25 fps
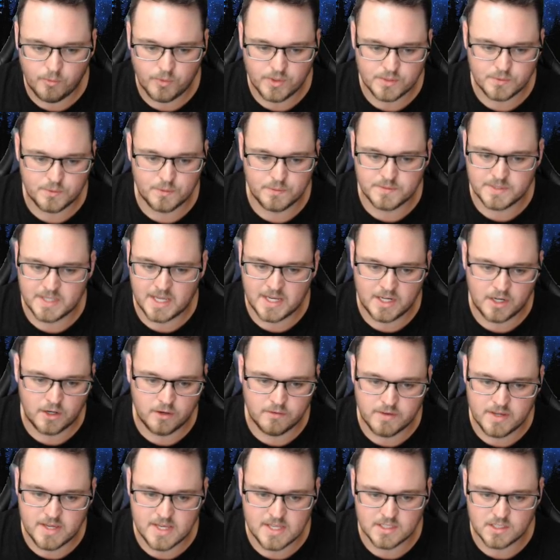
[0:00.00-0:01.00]
which we've seen
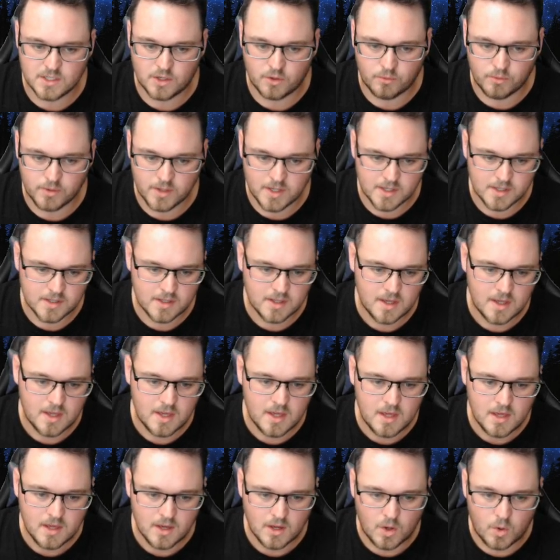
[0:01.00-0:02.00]
over his career
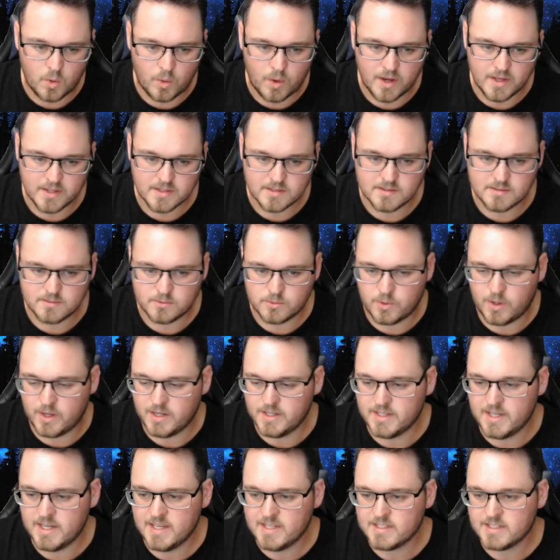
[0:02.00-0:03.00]
quite
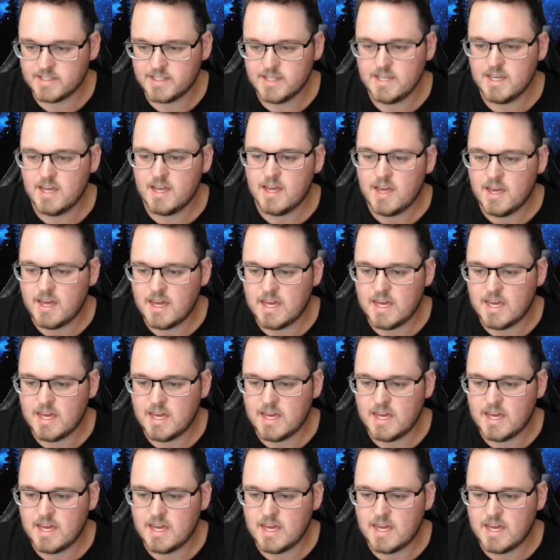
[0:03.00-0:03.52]
easily.